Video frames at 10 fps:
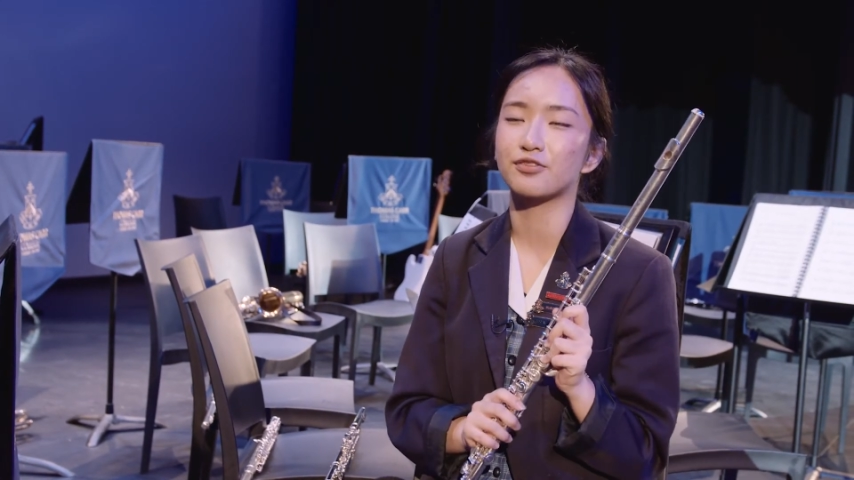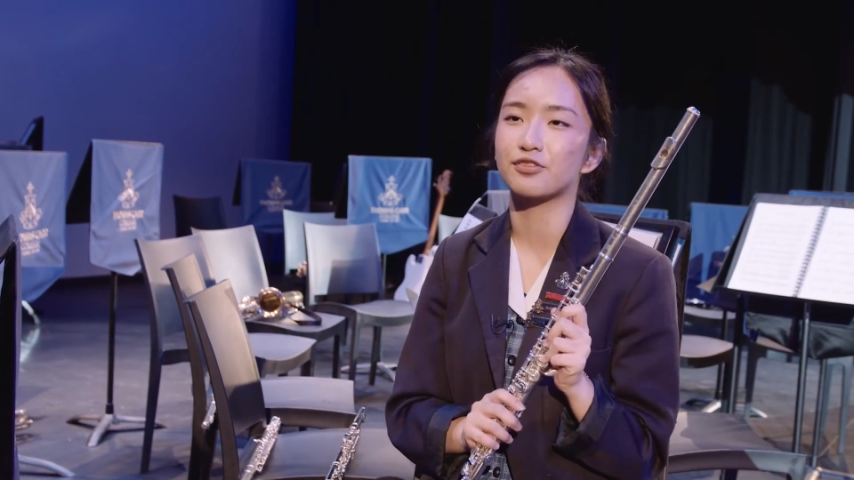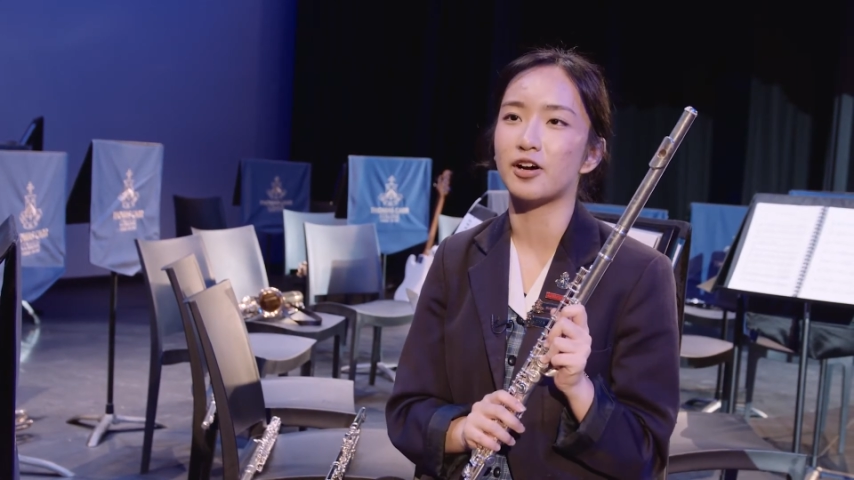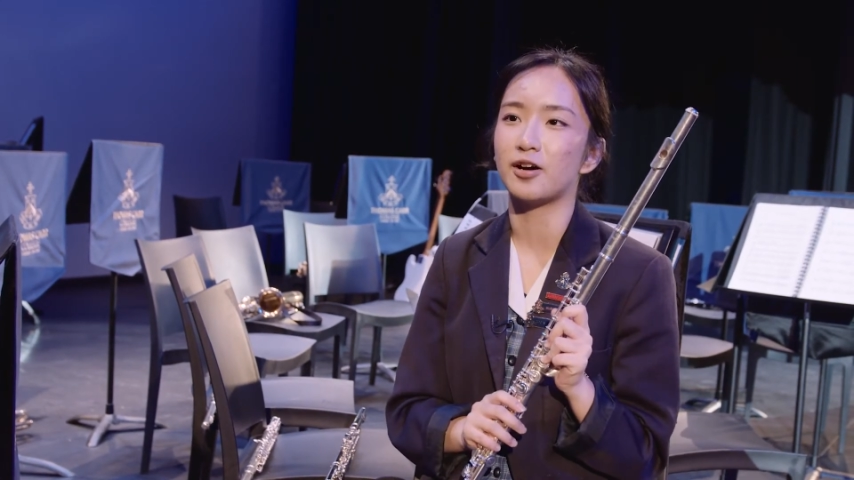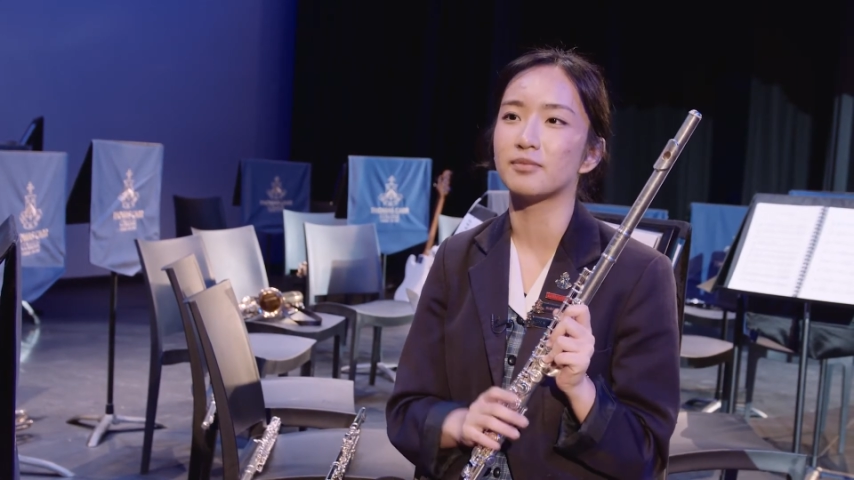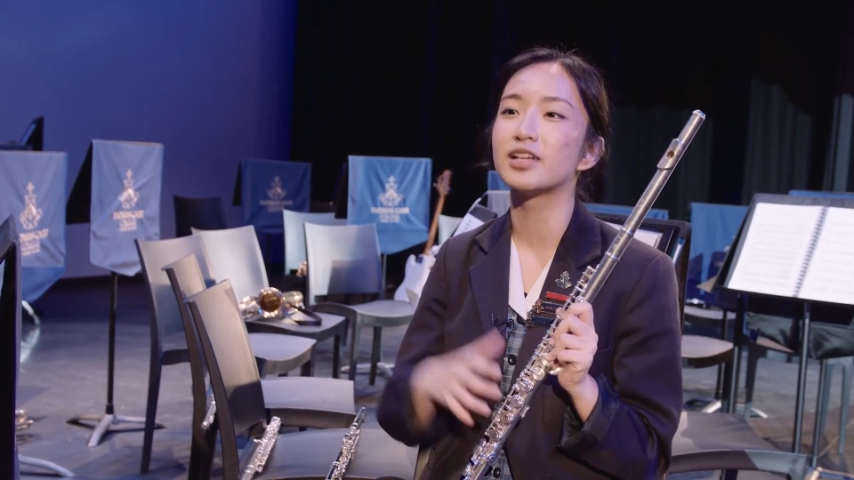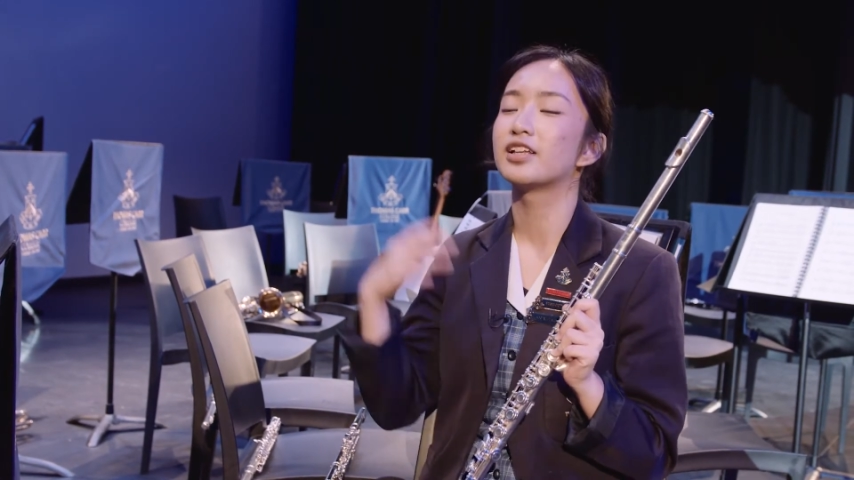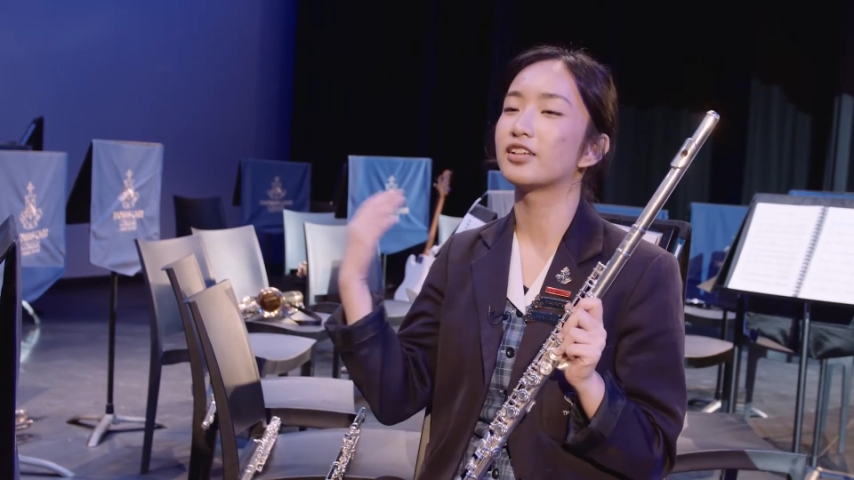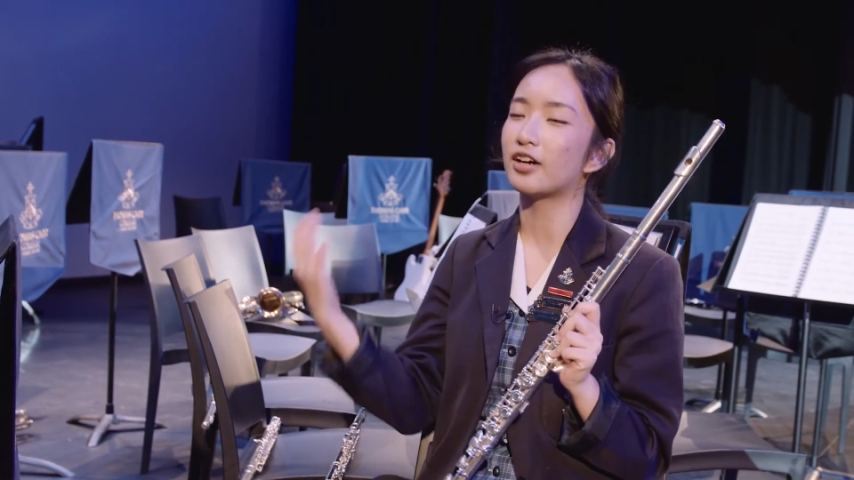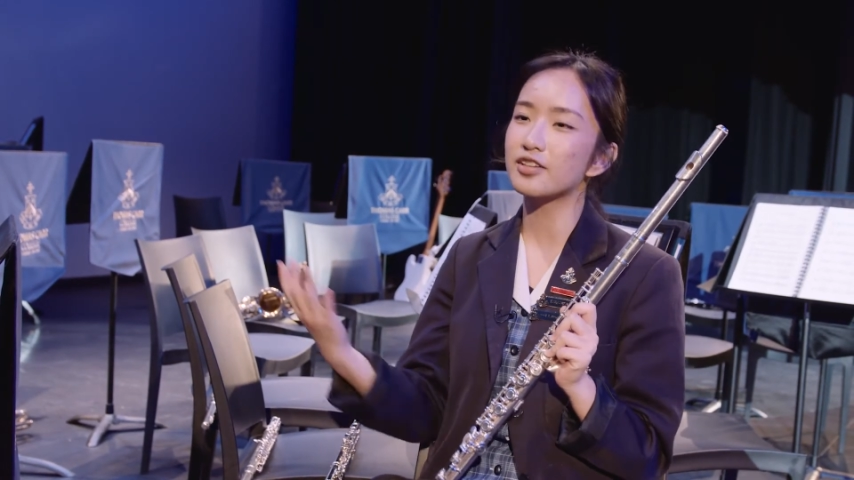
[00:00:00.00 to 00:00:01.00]
from
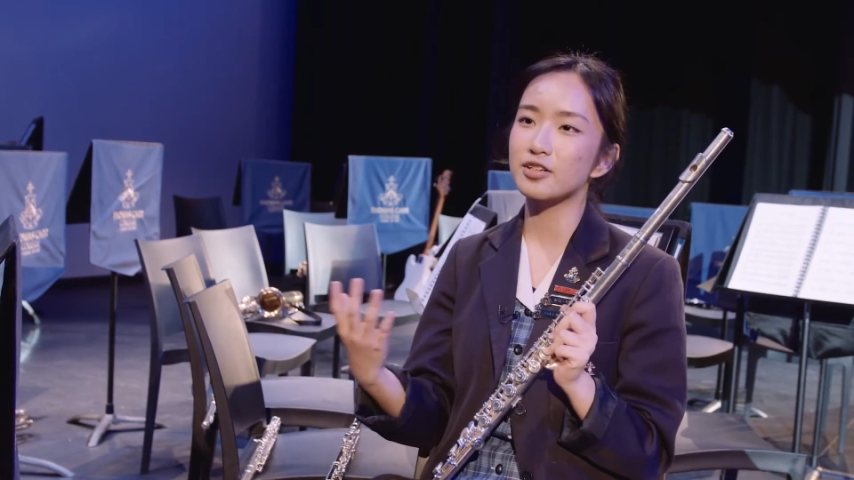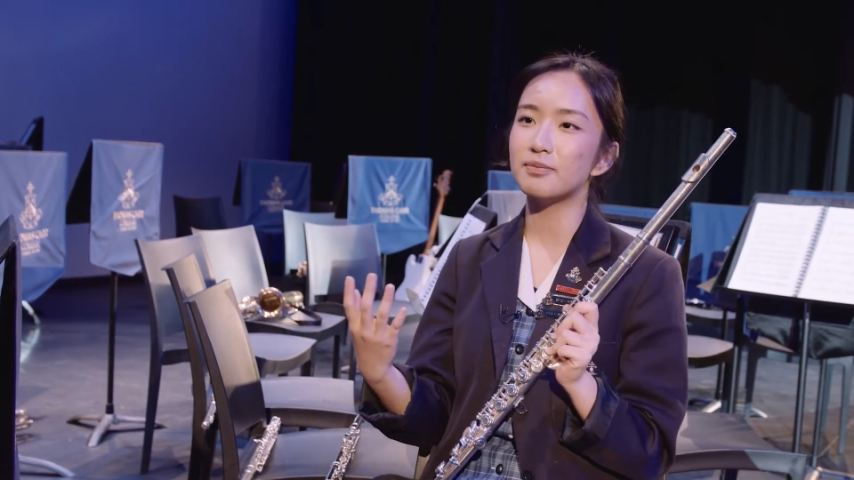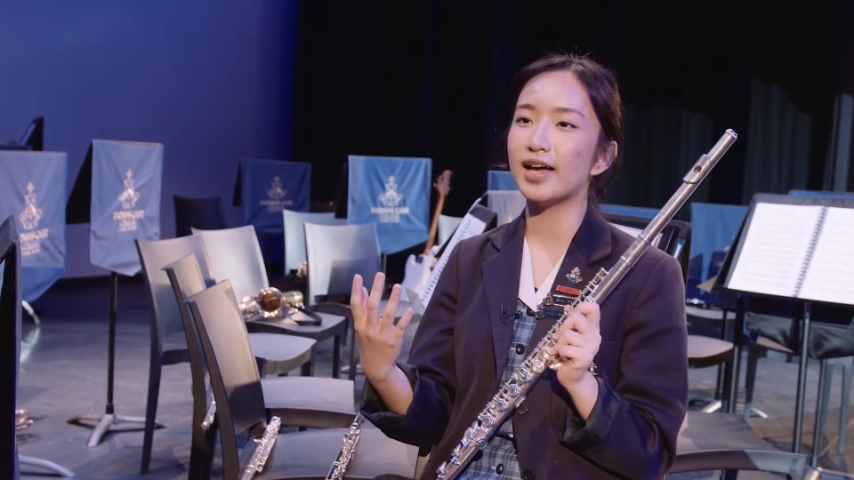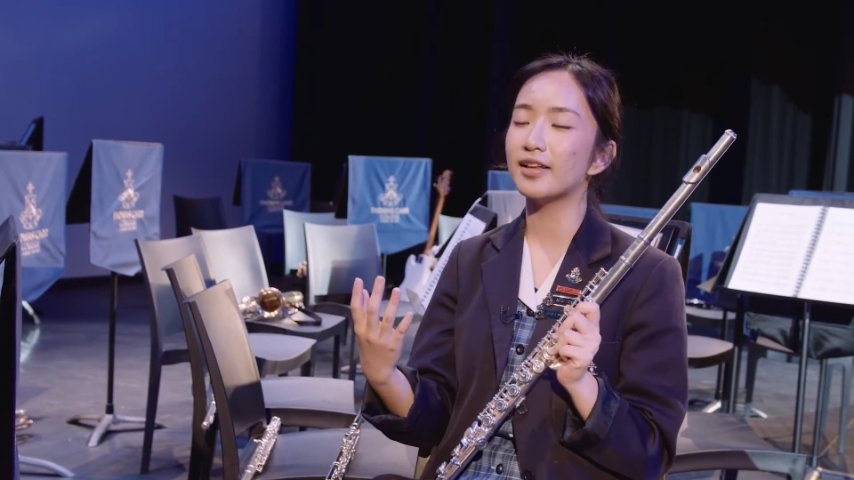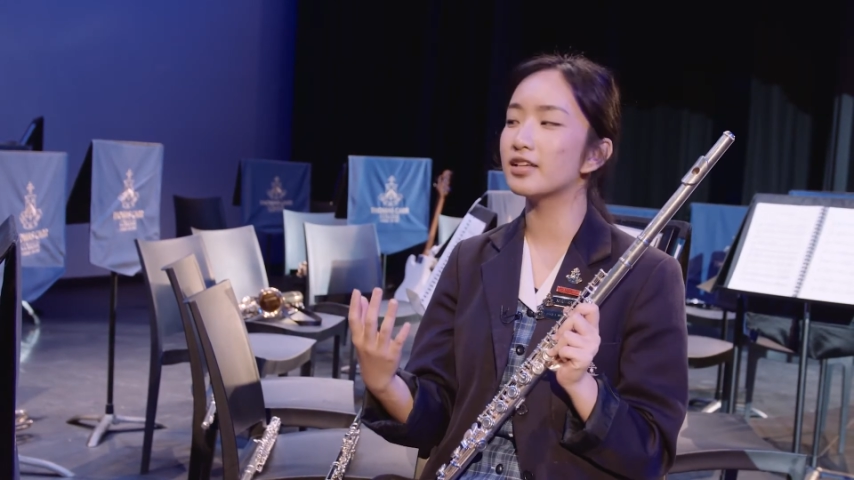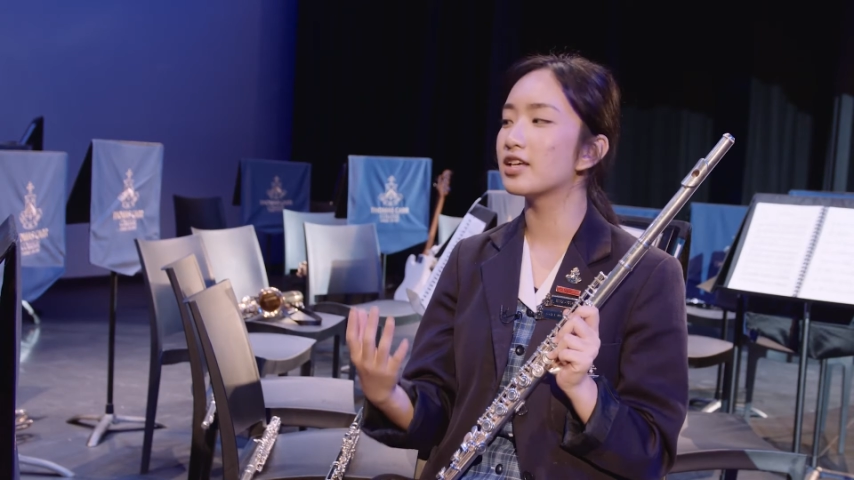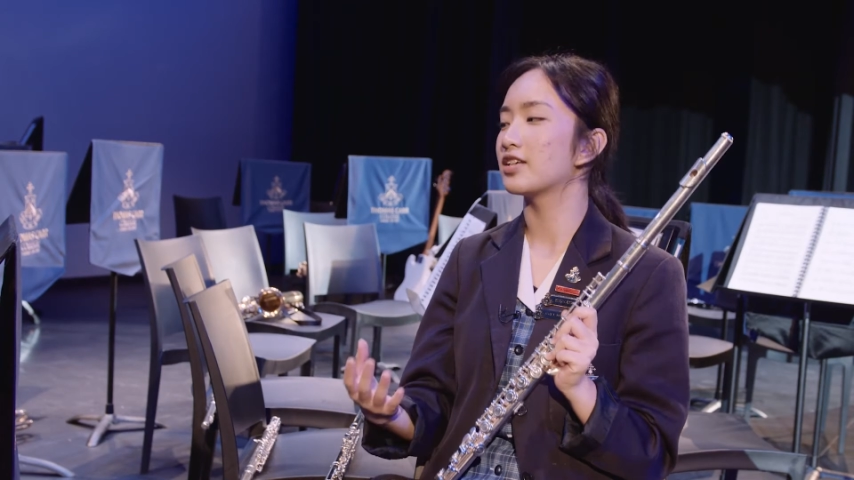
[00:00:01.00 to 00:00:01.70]
the concert band.